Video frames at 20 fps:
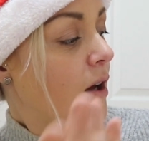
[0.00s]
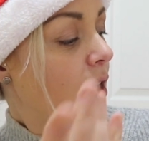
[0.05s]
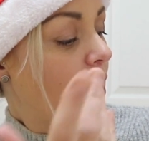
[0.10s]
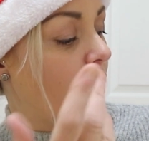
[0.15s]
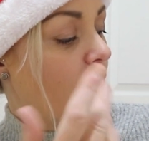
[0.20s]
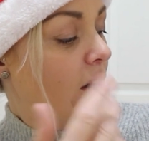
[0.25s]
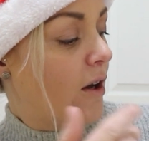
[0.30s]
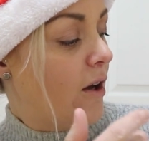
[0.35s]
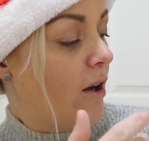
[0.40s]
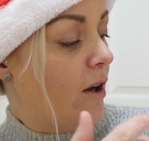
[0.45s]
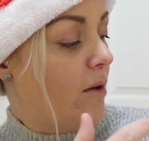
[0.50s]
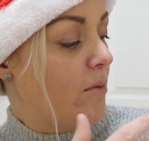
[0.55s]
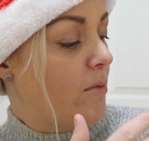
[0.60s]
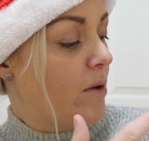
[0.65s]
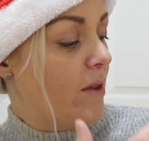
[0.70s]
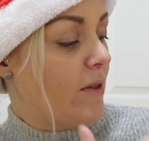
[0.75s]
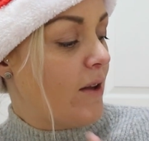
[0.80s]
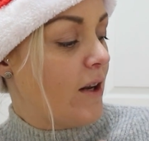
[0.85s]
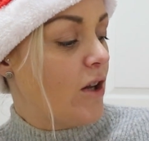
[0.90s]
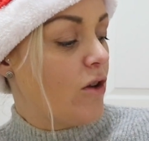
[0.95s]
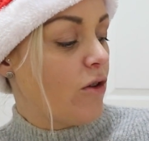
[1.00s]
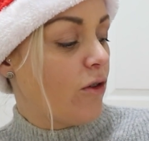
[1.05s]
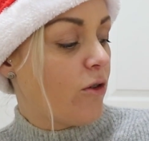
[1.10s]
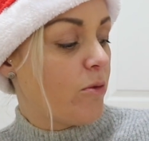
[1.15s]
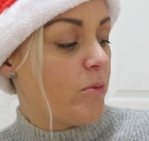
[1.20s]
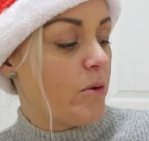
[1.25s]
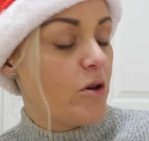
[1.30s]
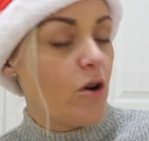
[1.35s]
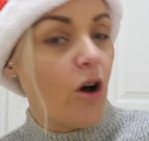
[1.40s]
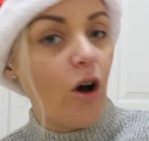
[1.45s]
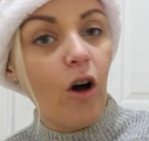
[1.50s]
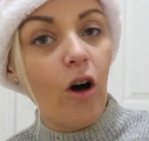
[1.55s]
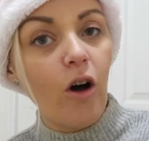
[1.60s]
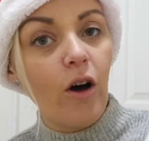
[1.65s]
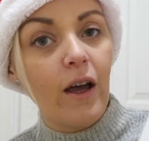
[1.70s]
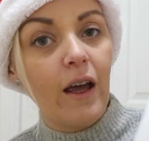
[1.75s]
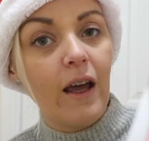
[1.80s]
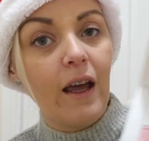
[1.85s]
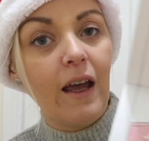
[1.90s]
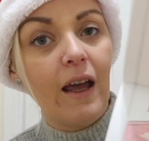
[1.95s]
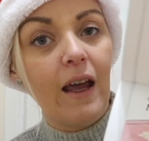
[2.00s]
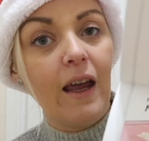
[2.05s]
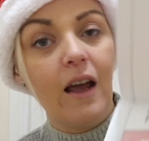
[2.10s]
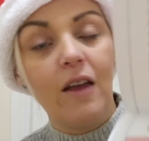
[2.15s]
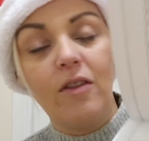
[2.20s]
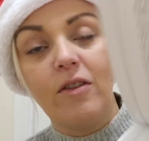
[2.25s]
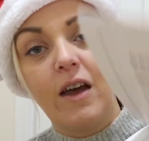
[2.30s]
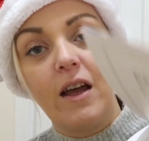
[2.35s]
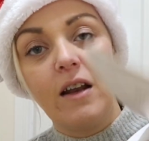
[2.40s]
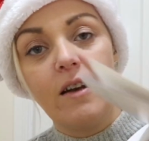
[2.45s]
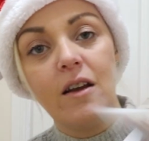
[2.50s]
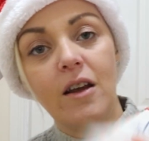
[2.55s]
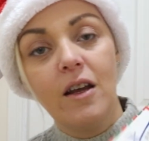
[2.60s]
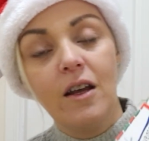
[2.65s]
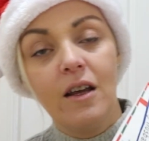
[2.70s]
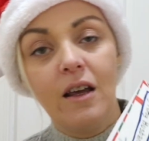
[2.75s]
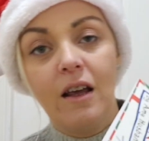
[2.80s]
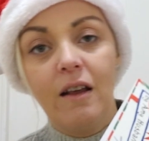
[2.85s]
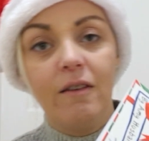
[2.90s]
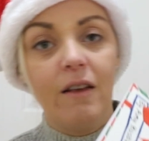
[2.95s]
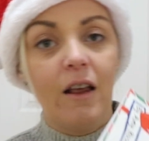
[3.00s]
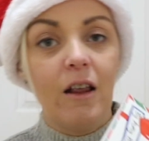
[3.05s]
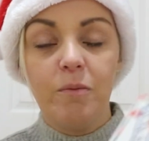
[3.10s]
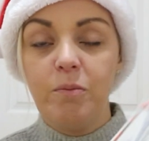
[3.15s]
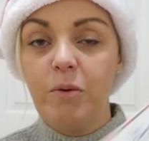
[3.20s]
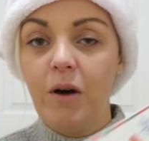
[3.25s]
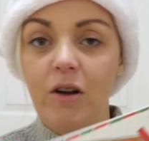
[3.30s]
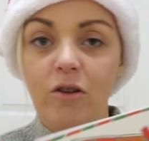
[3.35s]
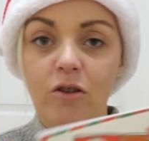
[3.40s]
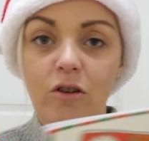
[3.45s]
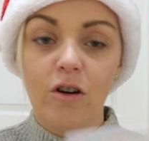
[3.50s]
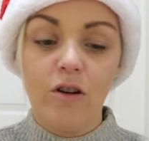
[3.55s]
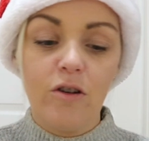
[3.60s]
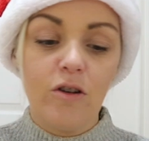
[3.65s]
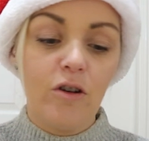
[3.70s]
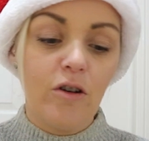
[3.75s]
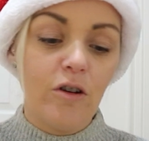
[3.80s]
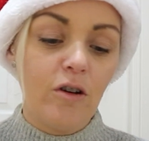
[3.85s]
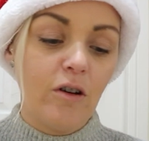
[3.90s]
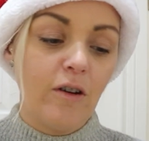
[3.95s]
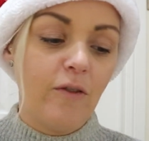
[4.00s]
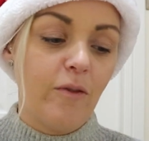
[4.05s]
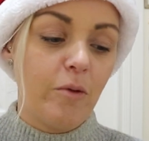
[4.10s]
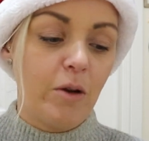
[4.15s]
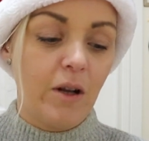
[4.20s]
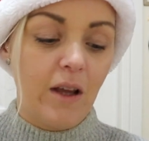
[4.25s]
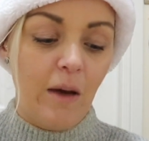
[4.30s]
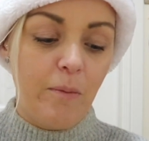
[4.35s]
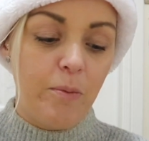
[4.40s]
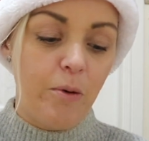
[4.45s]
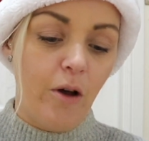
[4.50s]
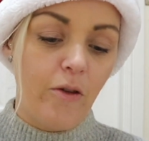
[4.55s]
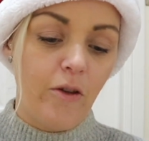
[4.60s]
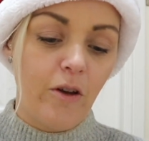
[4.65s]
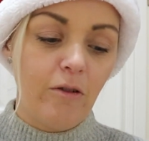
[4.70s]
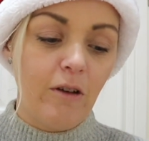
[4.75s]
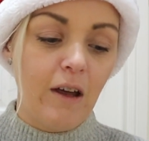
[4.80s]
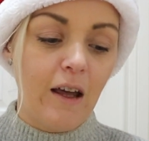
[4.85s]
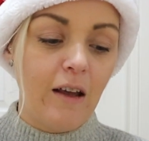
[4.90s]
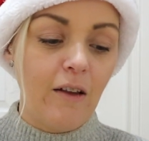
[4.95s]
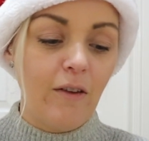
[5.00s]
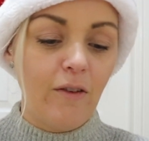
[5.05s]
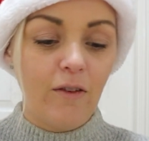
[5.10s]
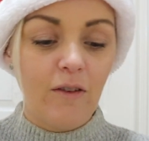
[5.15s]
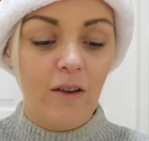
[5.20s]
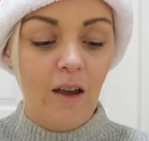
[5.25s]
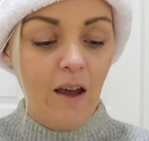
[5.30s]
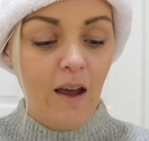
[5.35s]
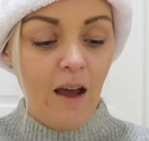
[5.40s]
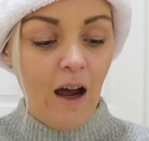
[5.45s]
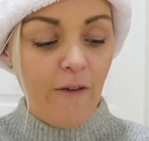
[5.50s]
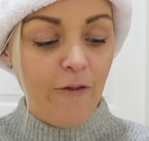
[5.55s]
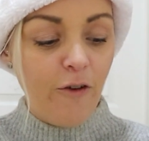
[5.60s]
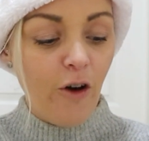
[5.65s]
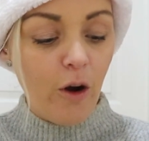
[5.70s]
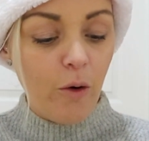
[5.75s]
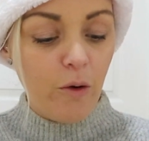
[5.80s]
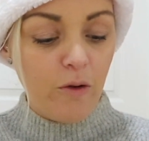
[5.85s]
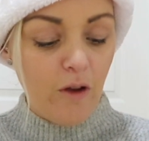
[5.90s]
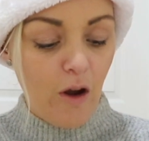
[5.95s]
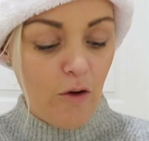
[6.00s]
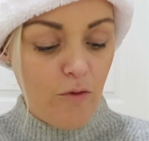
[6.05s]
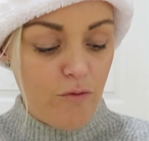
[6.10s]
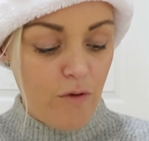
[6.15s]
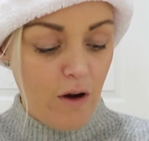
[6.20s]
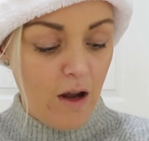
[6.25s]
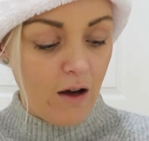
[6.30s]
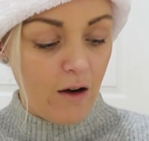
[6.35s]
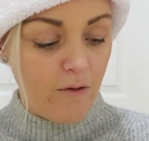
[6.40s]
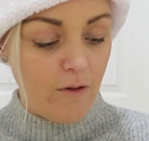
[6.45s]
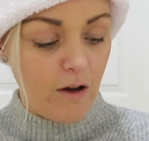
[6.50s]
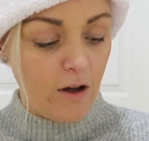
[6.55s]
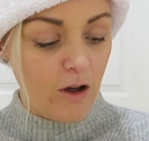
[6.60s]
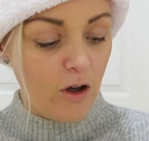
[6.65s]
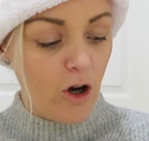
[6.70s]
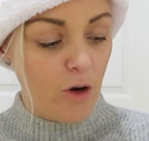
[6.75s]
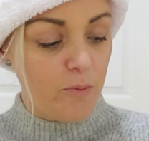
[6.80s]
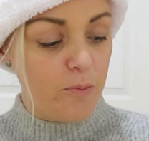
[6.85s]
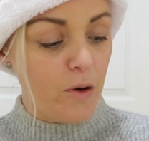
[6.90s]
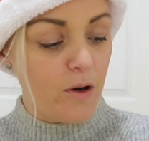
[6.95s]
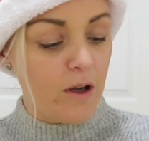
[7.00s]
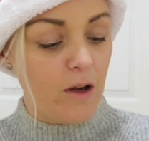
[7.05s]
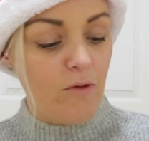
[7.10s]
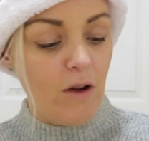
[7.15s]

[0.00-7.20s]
And then he does something naughty, and then he says, but I don't know if I'm going to get put on the list. I thought it was a really, really good book.